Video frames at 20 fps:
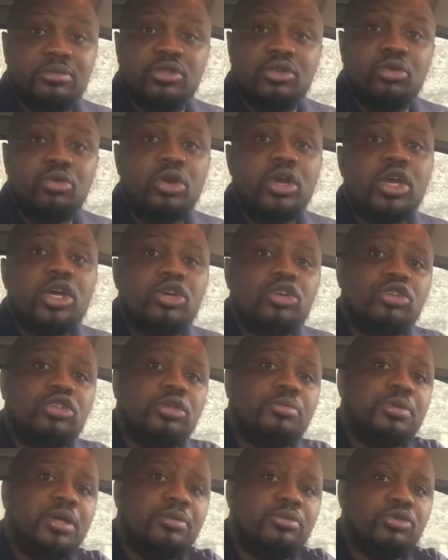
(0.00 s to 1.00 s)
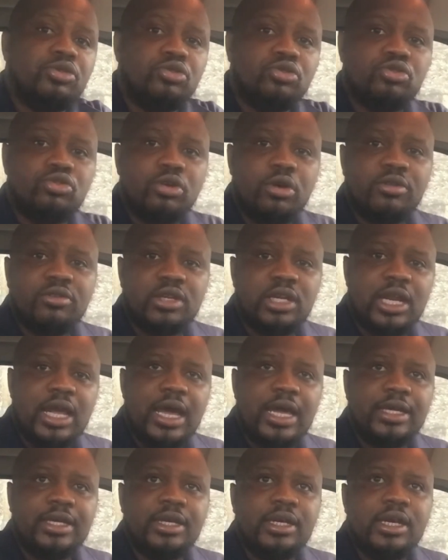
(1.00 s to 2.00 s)
So you should be able to draw the
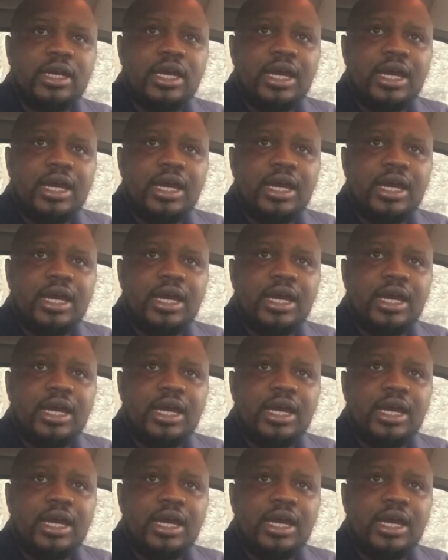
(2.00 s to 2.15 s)
line